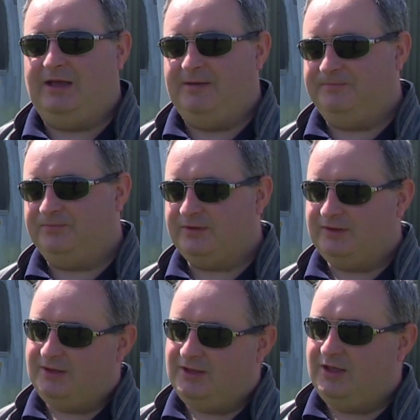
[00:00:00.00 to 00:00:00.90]
um,
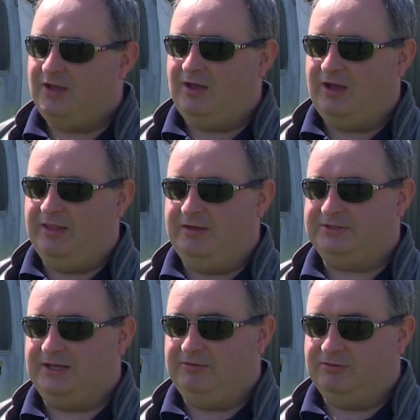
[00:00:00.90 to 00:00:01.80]
and I
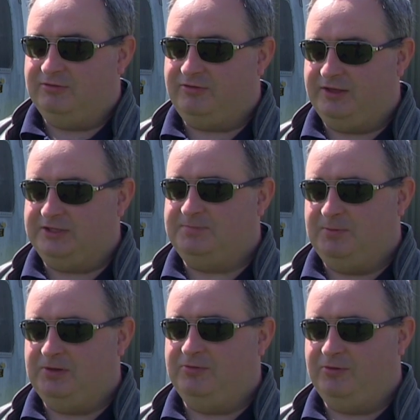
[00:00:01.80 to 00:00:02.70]
was like, well, oh, thanks,
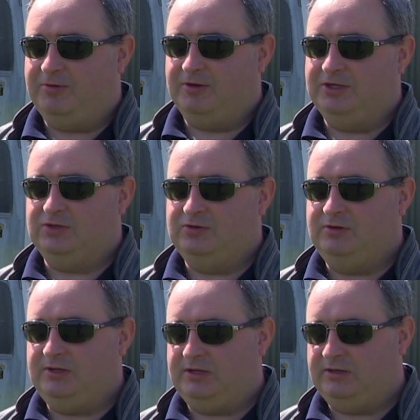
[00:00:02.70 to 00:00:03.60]
Bubble, what are we going to
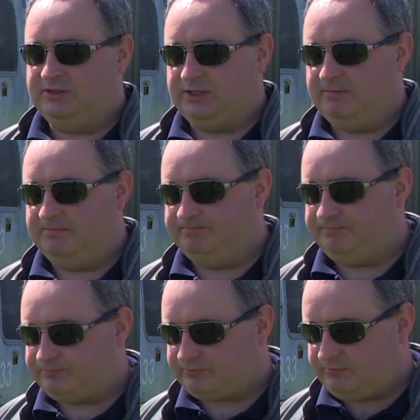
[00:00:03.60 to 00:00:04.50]
do? And um,
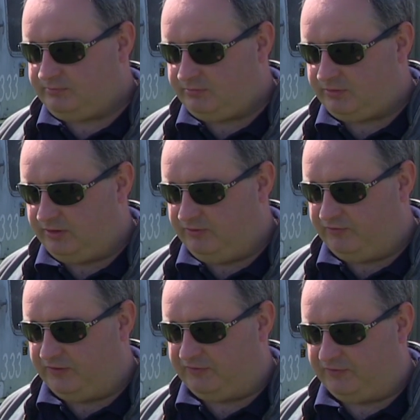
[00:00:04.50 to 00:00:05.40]

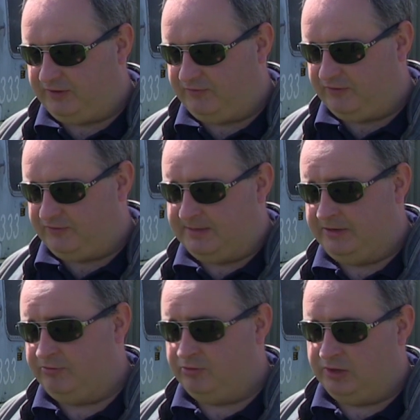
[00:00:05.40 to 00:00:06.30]
50, 50
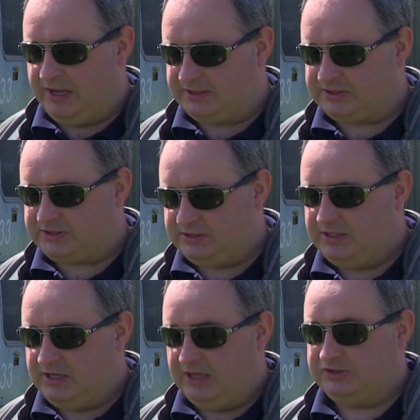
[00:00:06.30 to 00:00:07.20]
minute relax
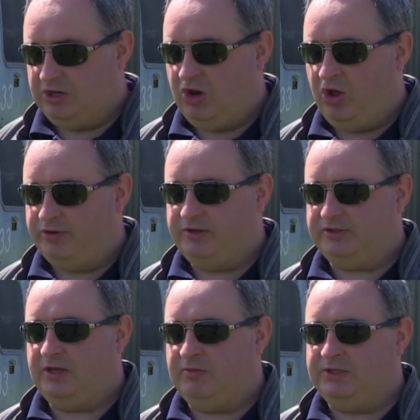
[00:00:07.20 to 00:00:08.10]
is a lot, uh,
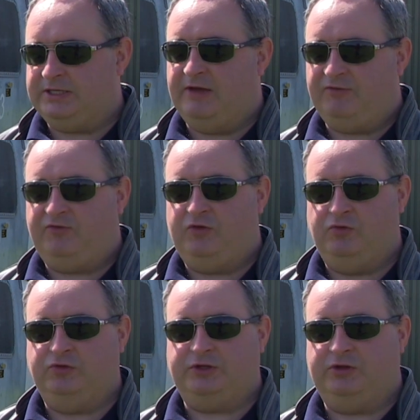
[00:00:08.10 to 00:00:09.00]
and we didn't have the
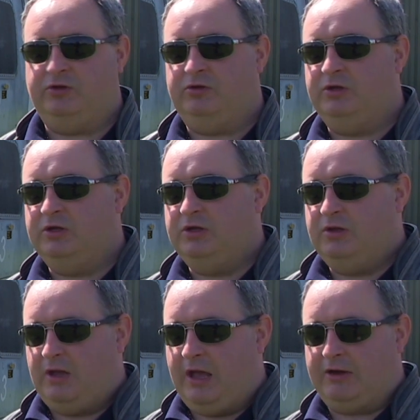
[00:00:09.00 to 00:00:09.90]
fuel to
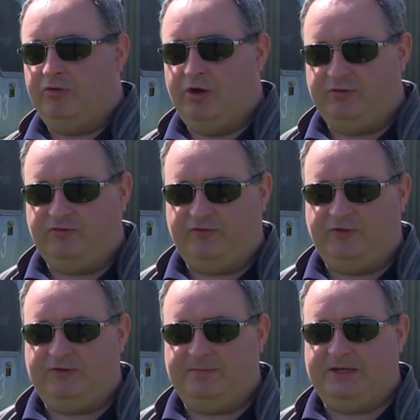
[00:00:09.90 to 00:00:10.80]
hang around for
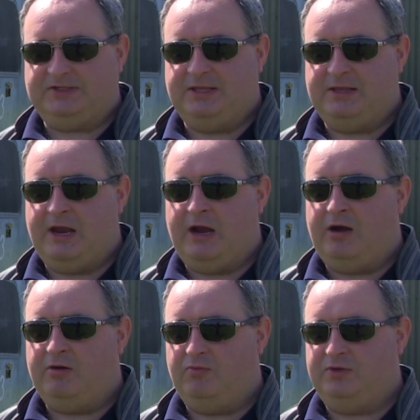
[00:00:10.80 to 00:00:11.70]
50 minutes in the
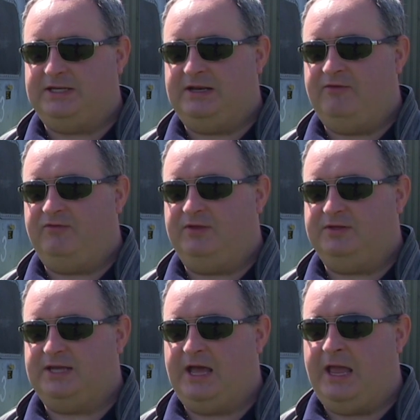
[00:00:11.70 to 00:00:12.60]
air. We didn't have the
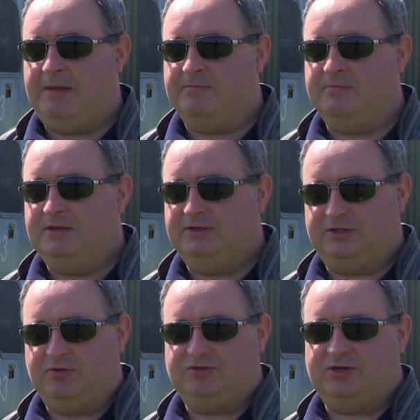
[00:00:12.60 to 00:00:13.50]
time to
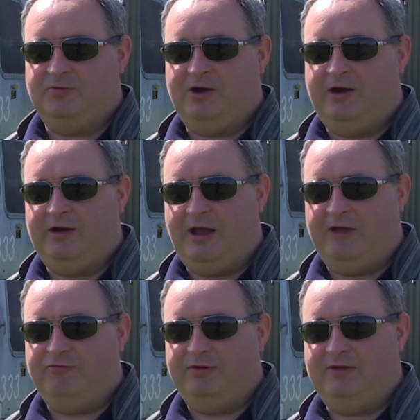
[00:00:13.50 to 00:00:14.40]
go somewhere
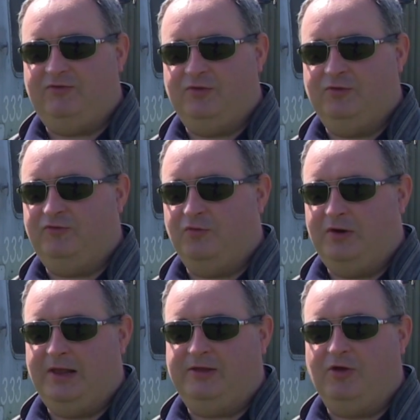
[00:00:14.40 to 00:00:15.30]
and refuel four
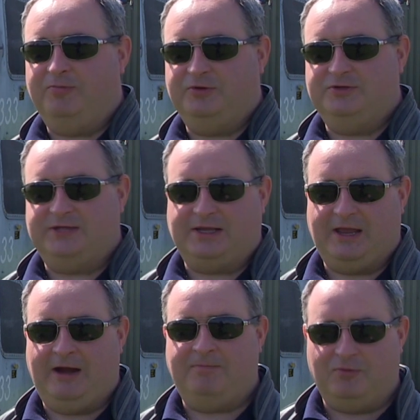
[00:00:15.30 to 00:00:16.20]
helicopters and
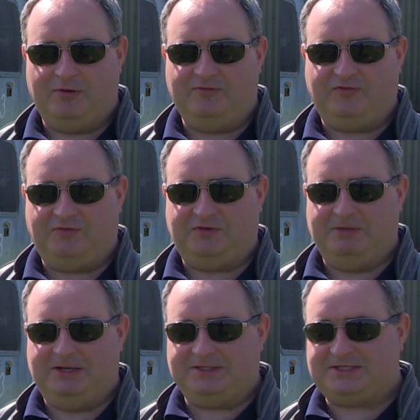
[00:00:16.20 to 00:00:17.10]
get airborne in 50
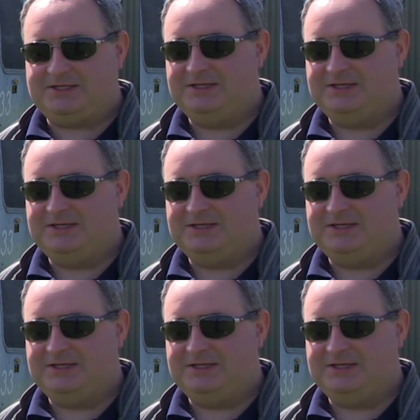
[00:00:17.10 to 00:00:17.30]
minutes.